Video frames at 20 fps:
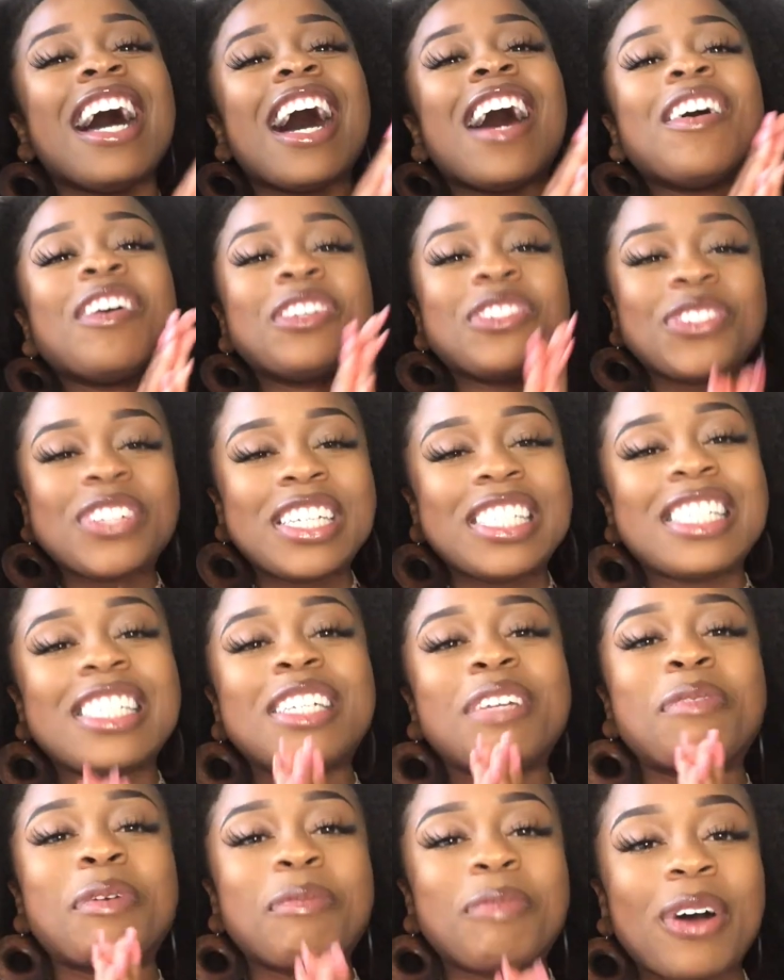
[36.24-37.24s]
I was
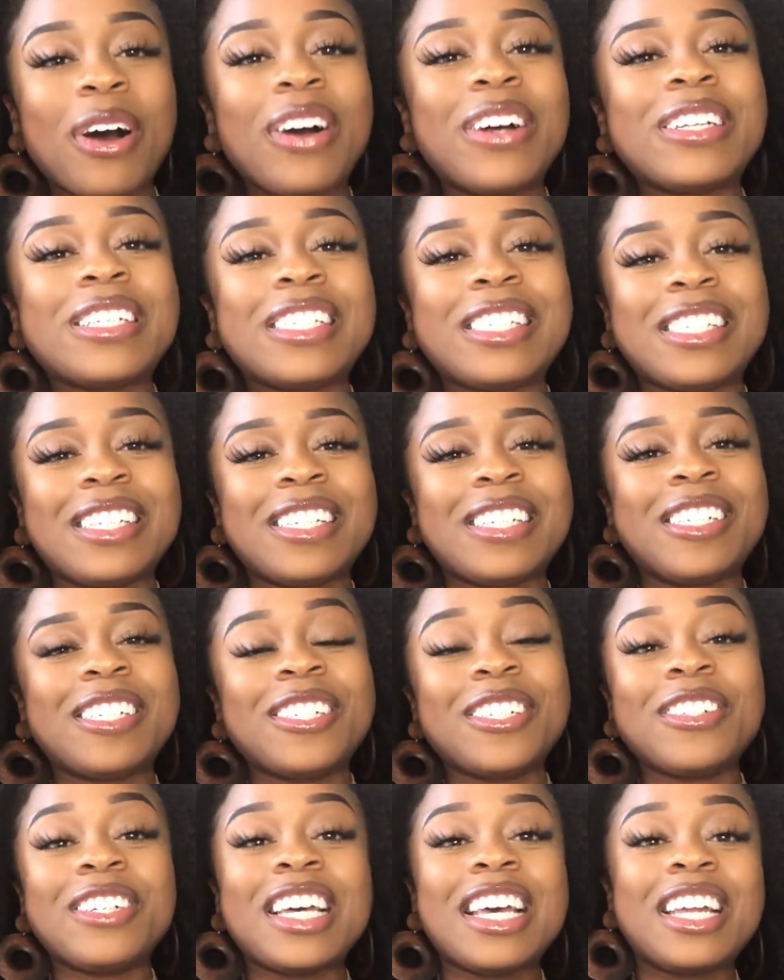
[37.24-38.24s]
recently proposed
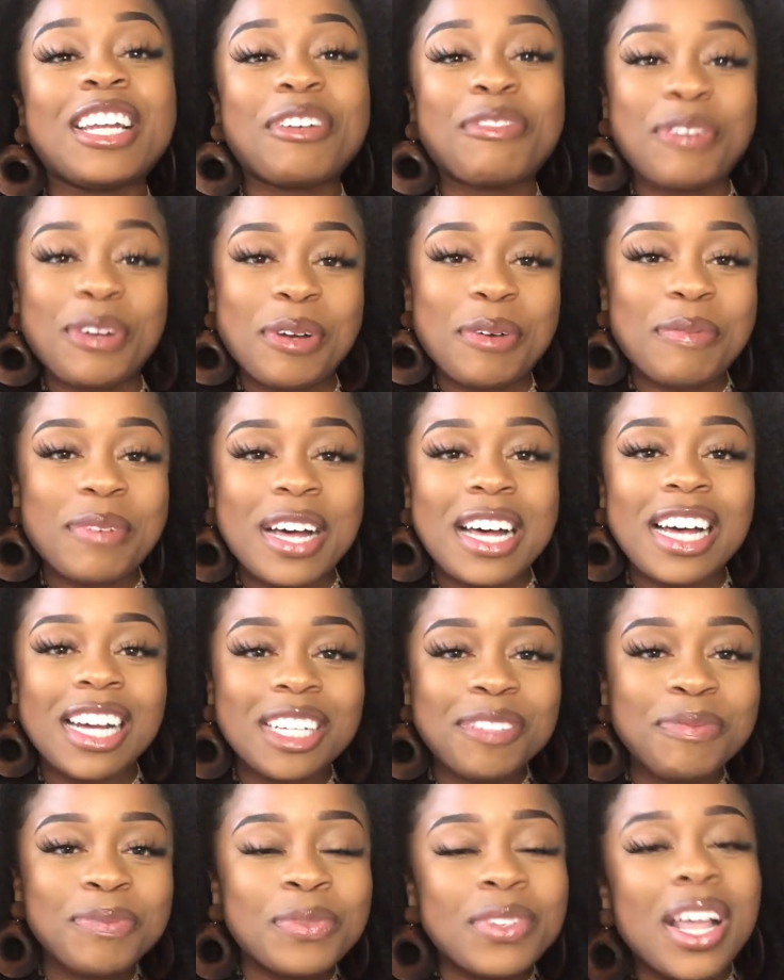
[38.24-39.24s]
to in
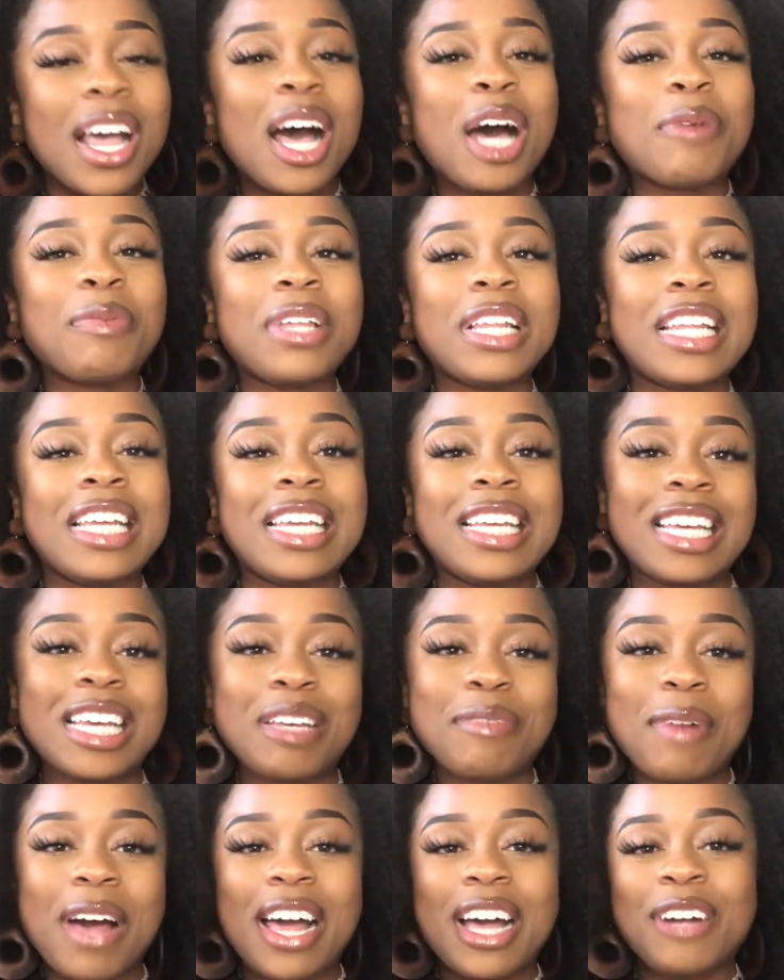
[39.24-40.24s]
Aruba. I'll be
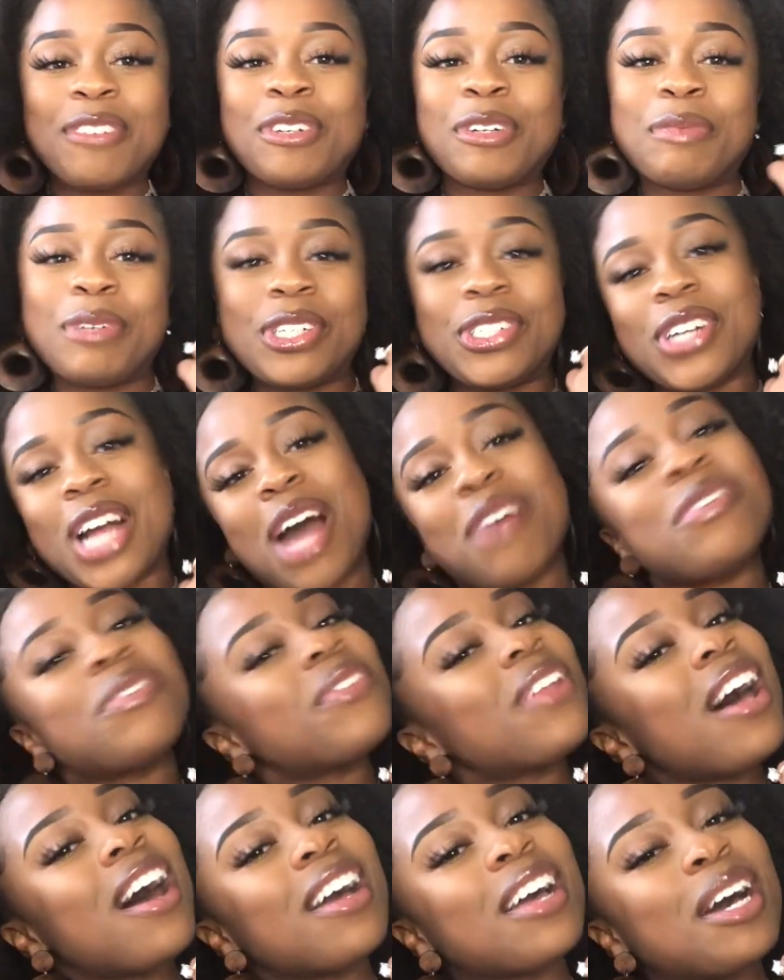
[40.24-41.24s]
linking my Aruba
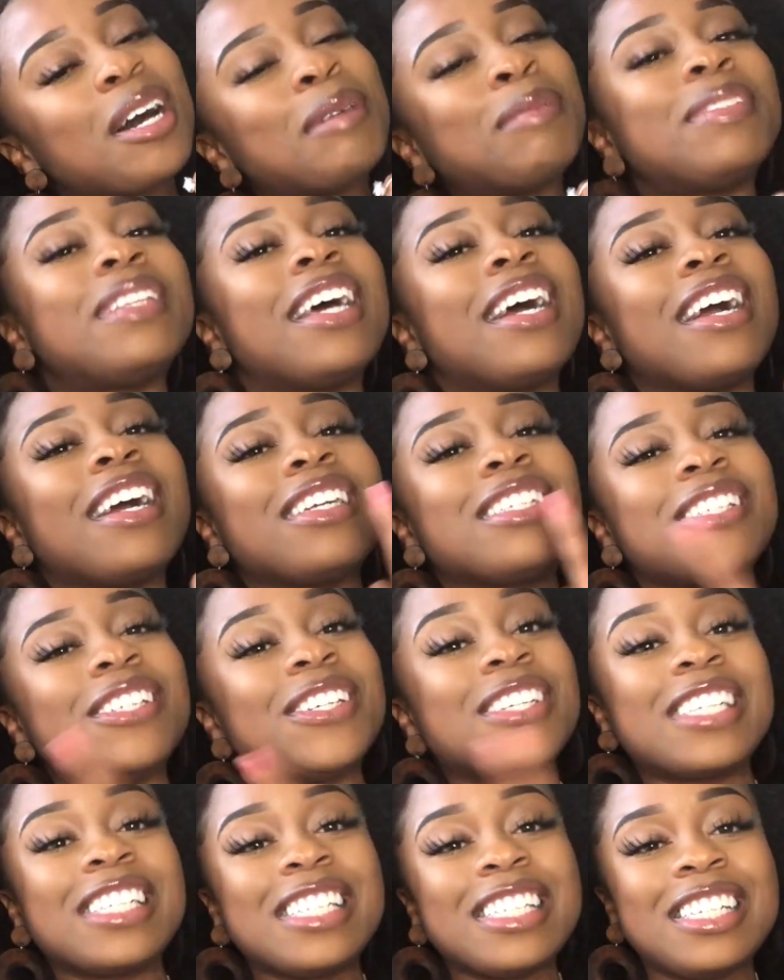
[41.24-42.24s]
travel vlog up there so
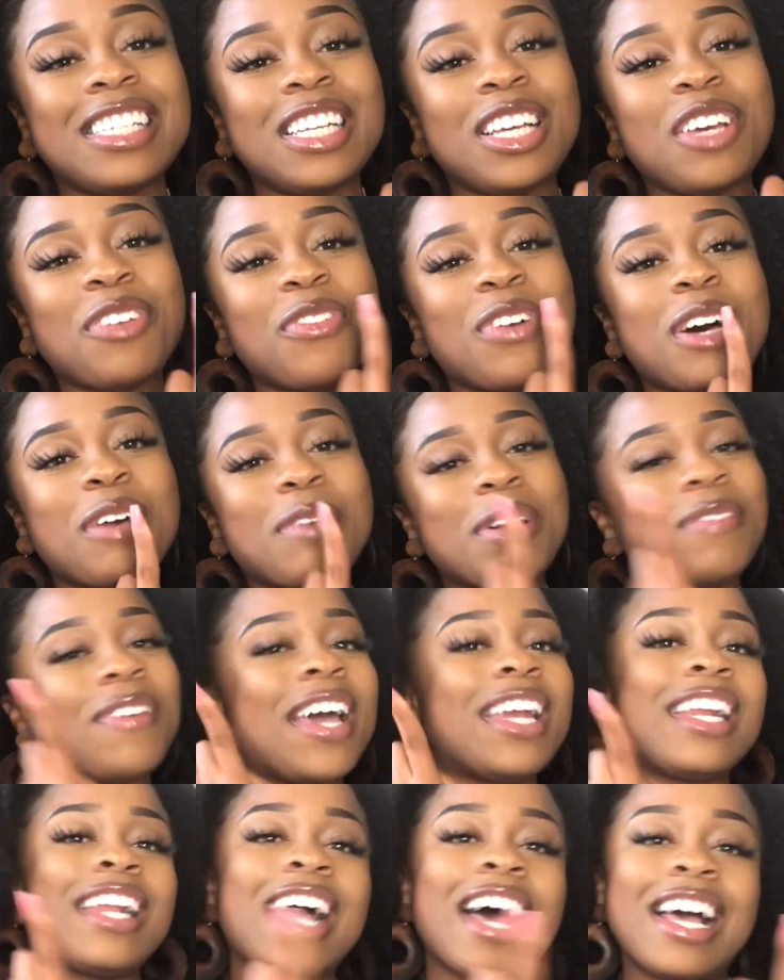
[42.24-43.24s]
you can see what my
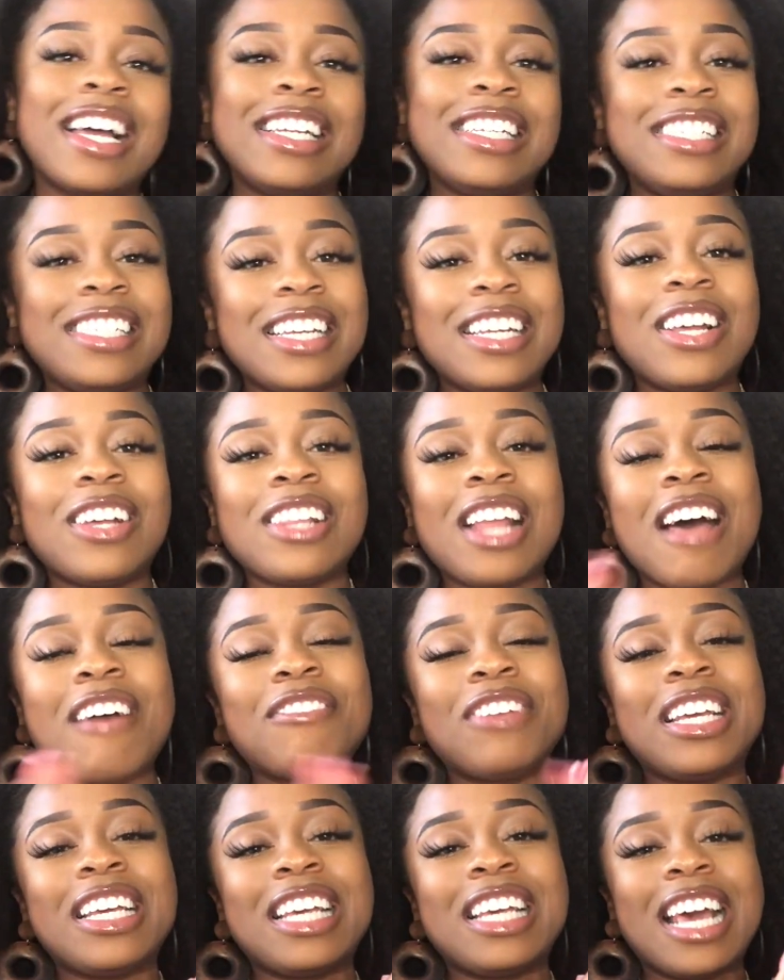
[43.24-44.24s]
man and I did on
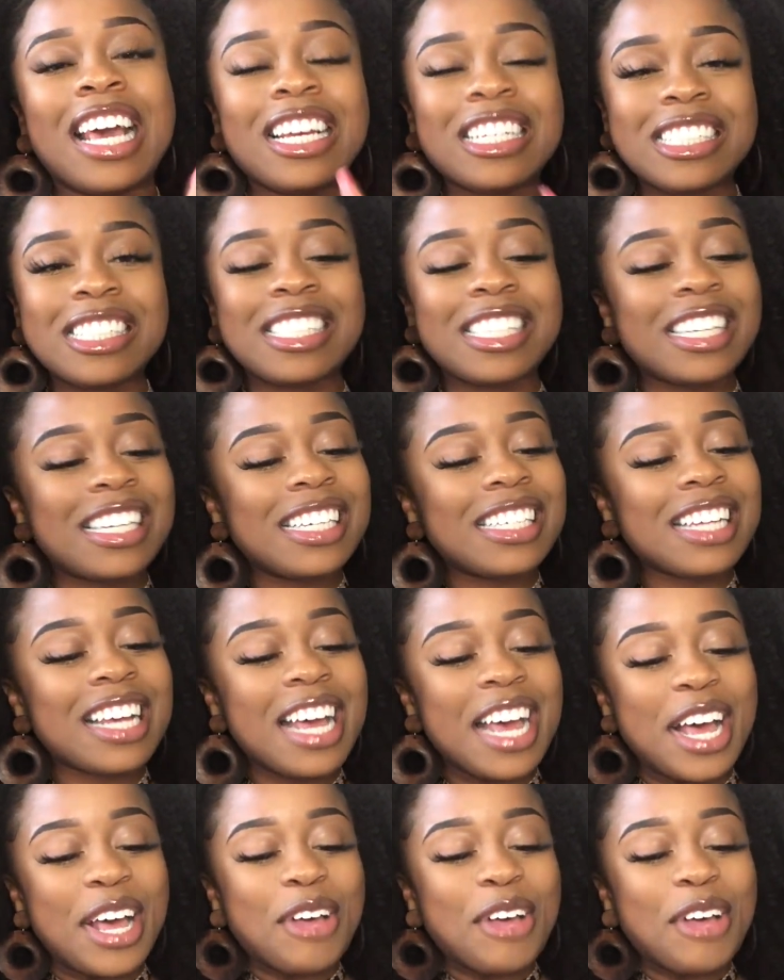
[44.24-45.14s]
that vacation.